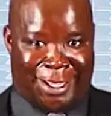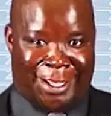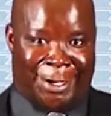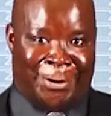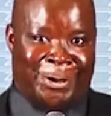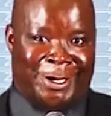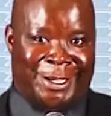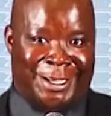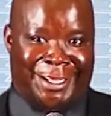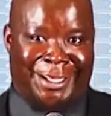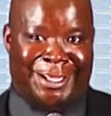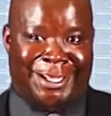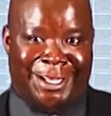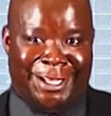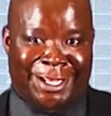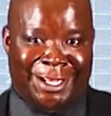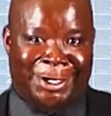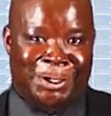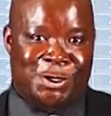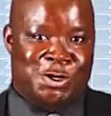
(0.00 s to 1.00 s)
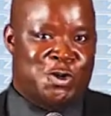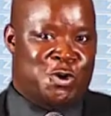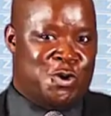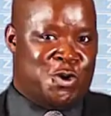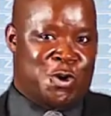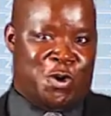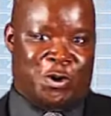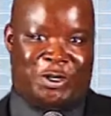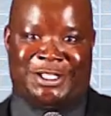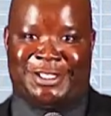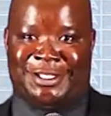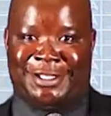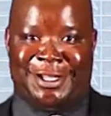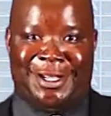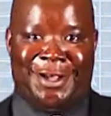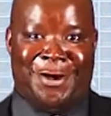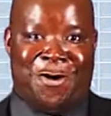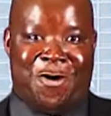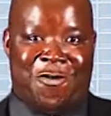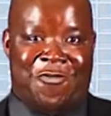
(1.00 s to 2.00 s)
Okay? Do not
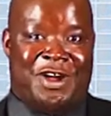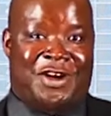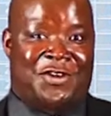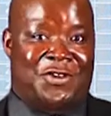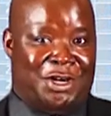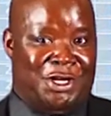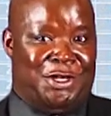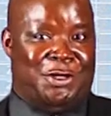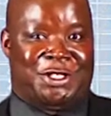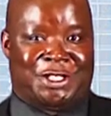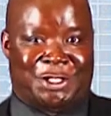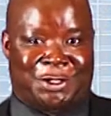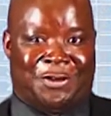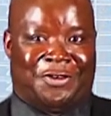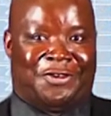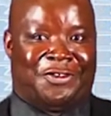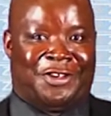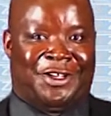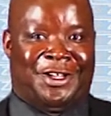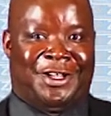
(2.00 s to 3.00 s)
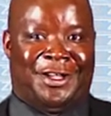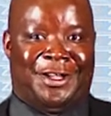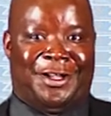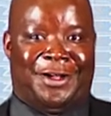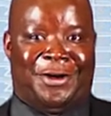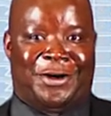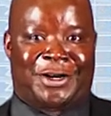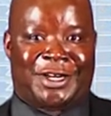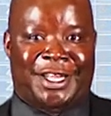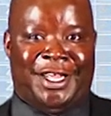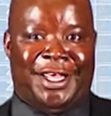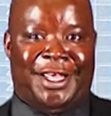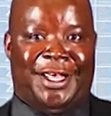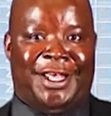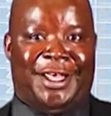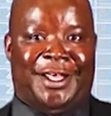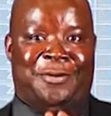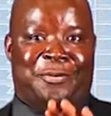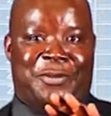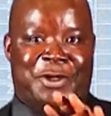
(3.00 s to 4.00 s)
overgrade yourself. Okay?
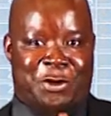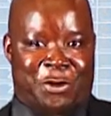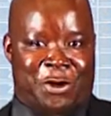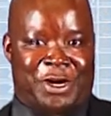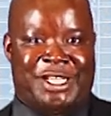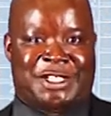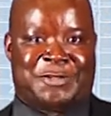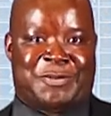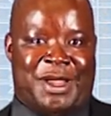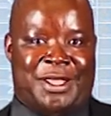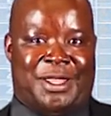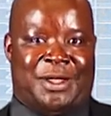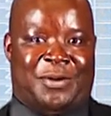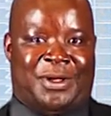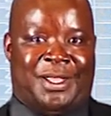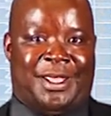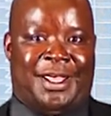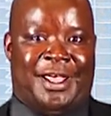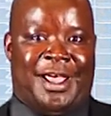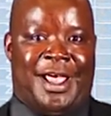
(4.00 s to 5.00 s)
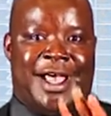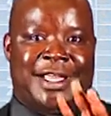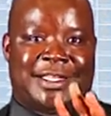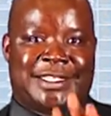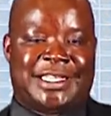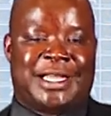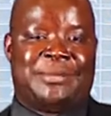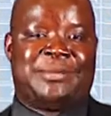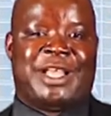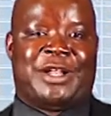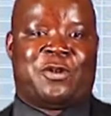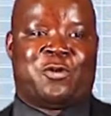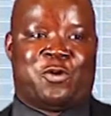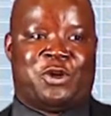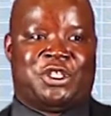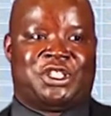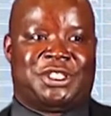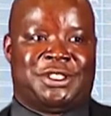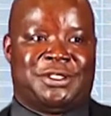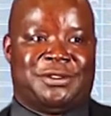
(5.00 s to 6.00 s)
Be honest by that way. Attempt that
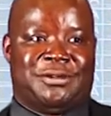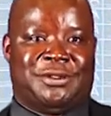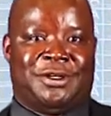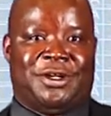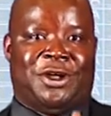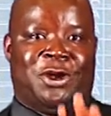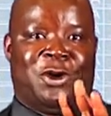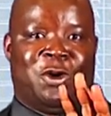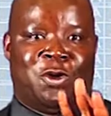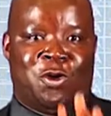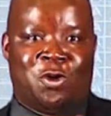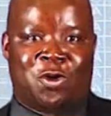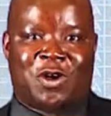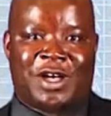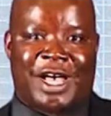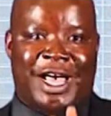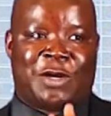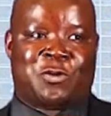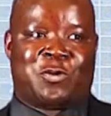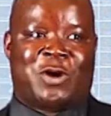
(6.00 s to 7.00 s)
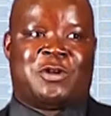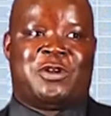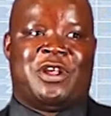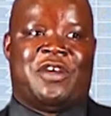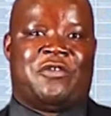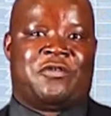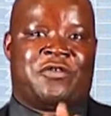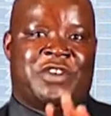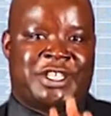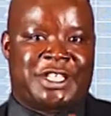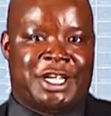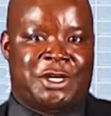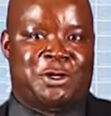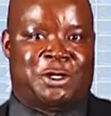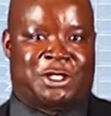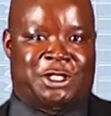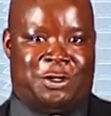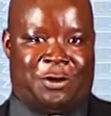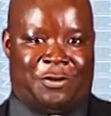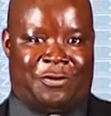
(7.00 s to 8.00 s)
question. Look at what you have written
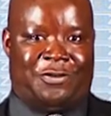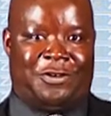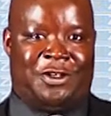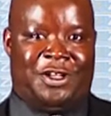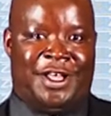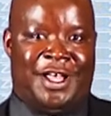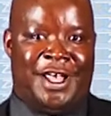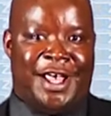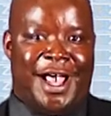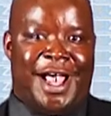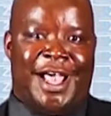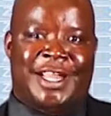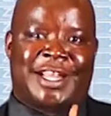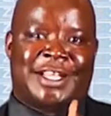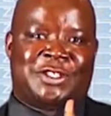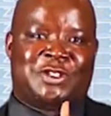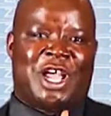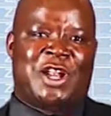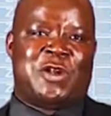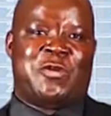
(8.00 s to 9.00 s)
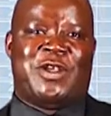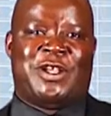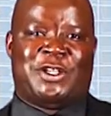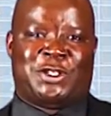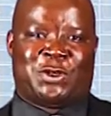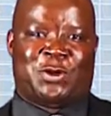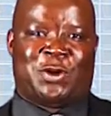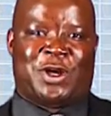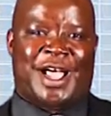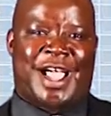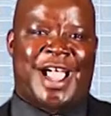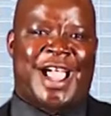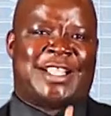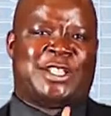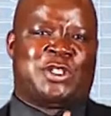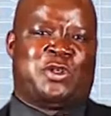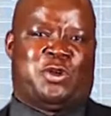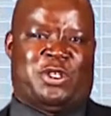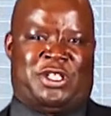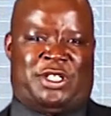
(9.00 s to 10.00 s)
yourself. And as you're doing so,
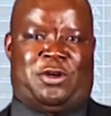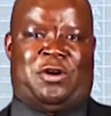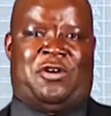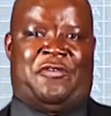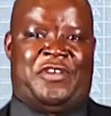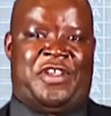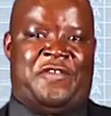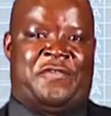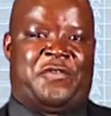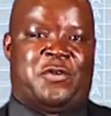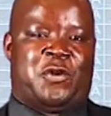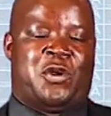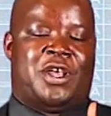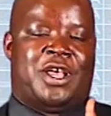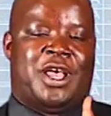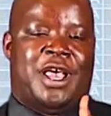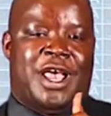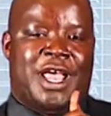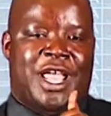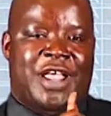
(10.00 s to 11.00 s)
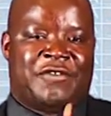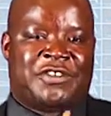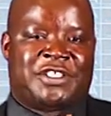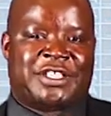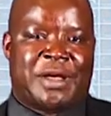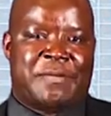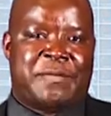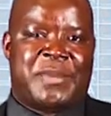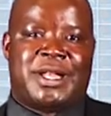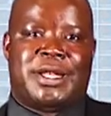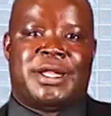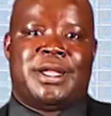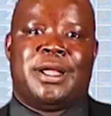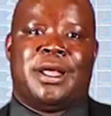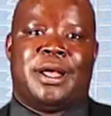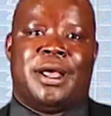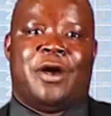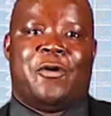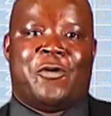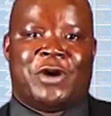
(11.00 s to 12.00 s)
ask yourself if somebody
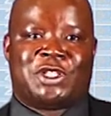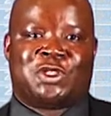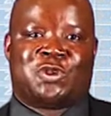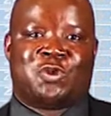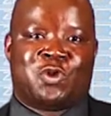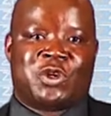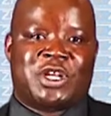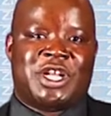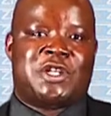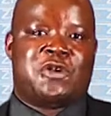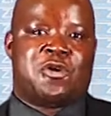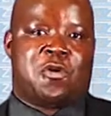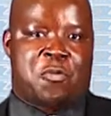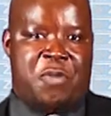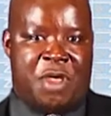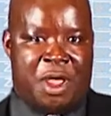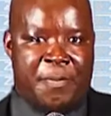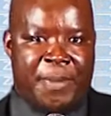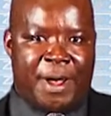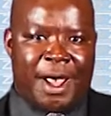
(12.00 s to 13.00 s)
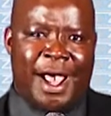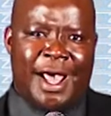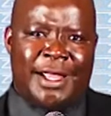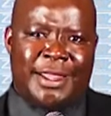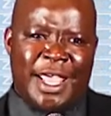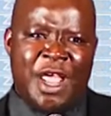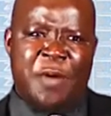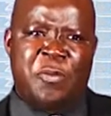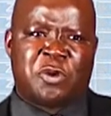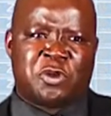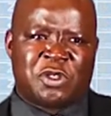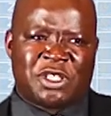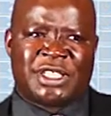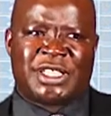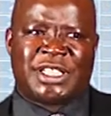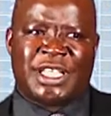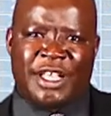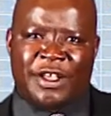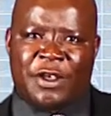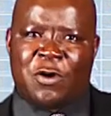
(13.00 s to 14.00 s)
was to read your paper, are they able to
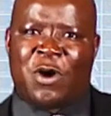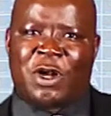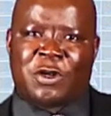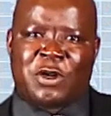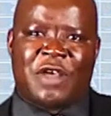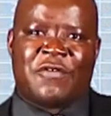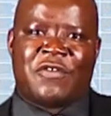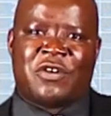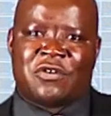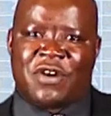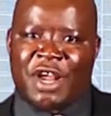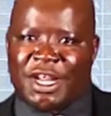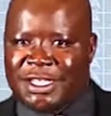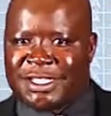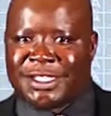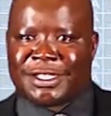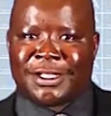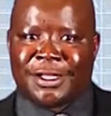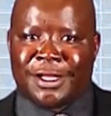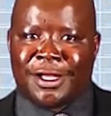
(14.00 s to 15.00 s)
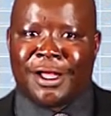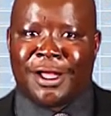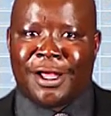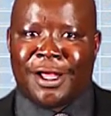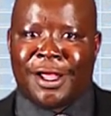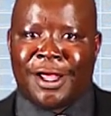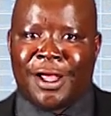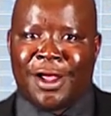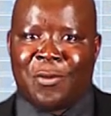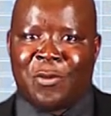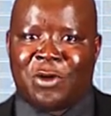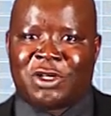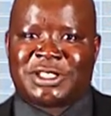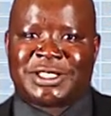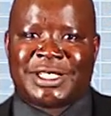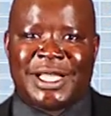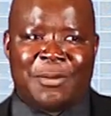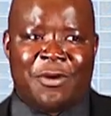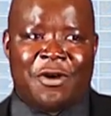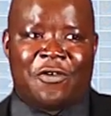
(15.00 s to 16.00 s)
see what you have been writing? But
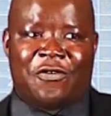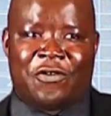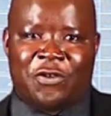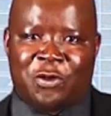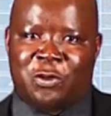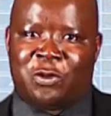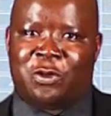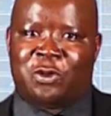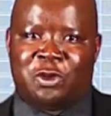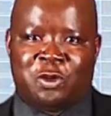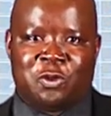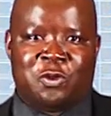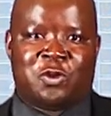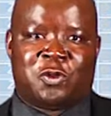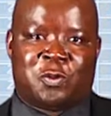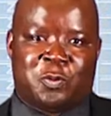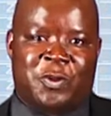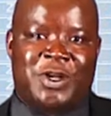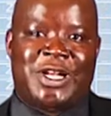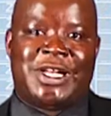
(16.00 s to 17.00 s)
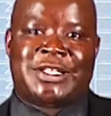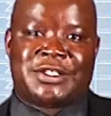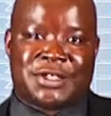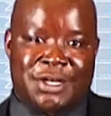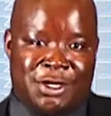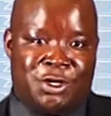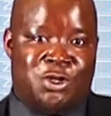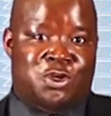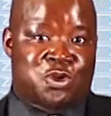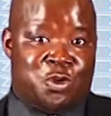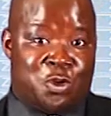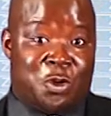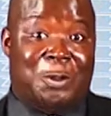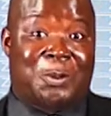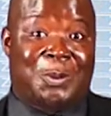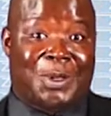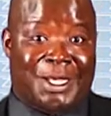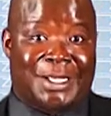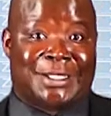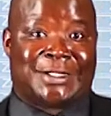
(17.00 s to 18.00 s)
some of you literally draw in
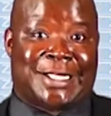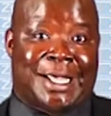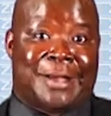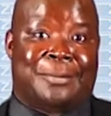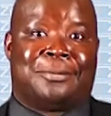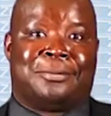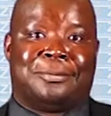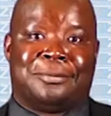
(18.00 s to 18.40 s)
the exam.